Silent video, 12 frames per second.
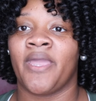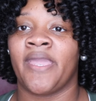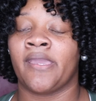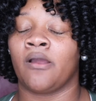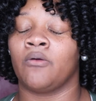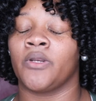
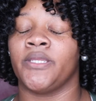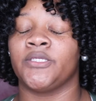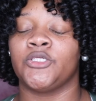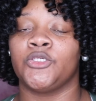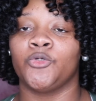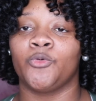had on a
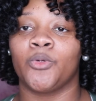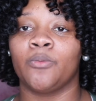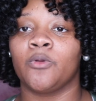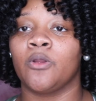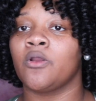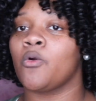cute
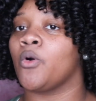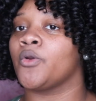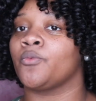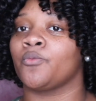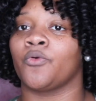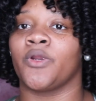
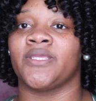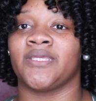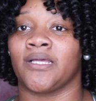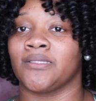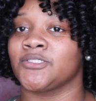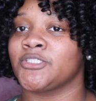corduroy
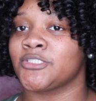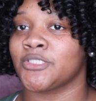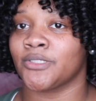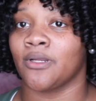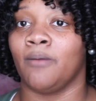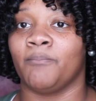yellow
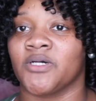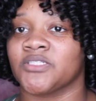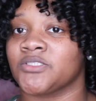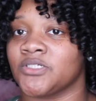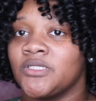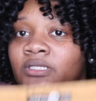a
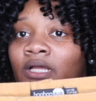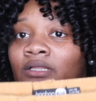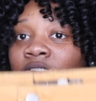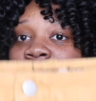mustard yellow